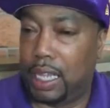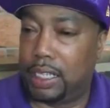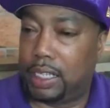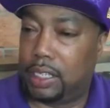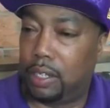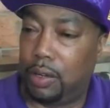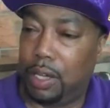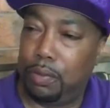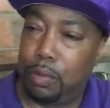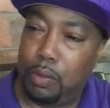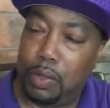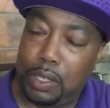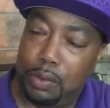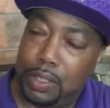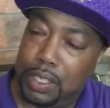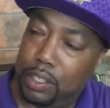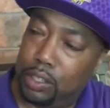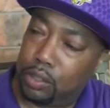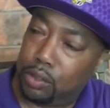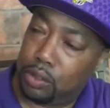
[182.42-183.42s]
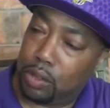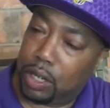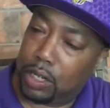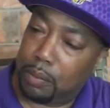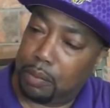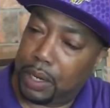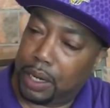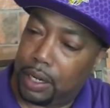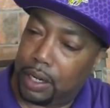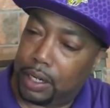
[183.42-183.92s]
And so even when he was in Junior
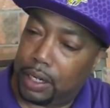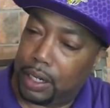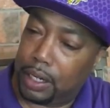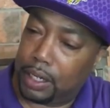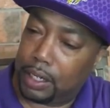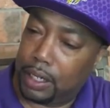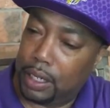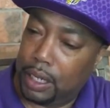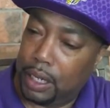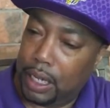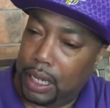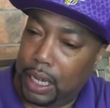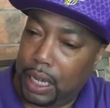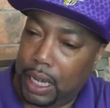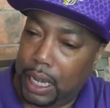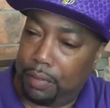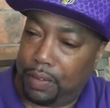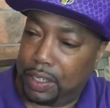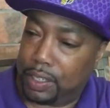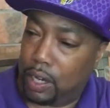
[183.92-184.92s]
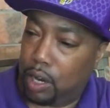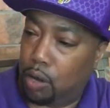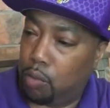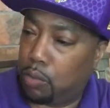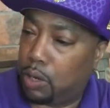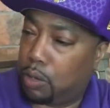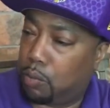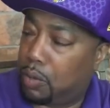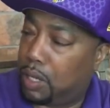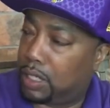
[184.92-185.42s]
All-American, if his
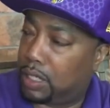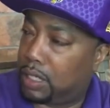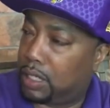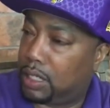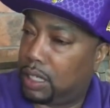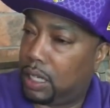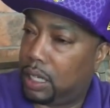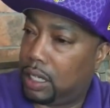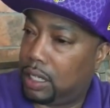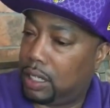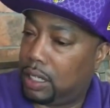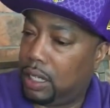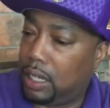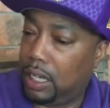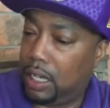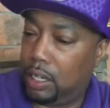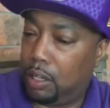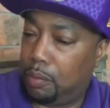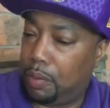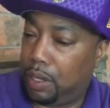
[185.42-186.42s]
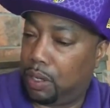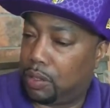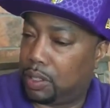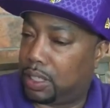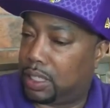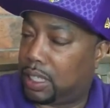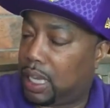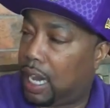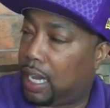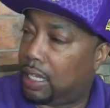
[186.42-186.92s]
homework wasn't done, he'll be on the
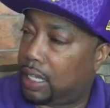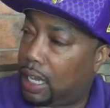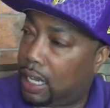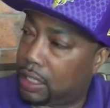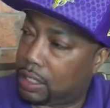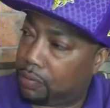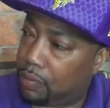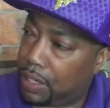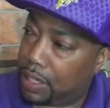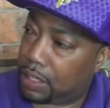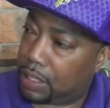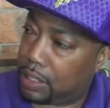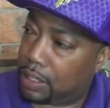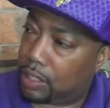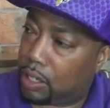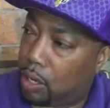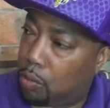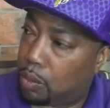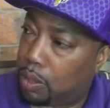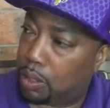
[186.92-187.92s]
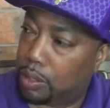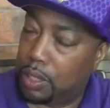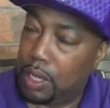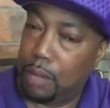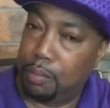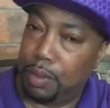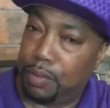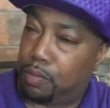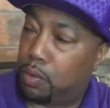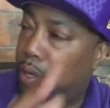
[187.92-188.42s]
sidelines finishing his homework
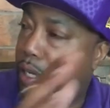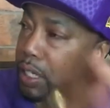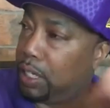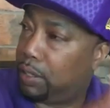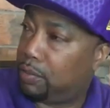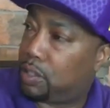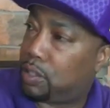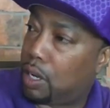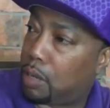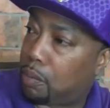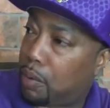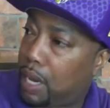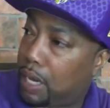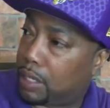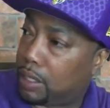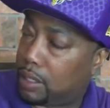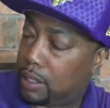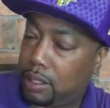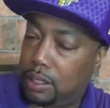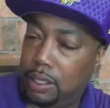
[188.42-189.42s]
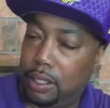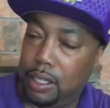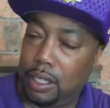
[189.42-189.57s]
before he can even start practice.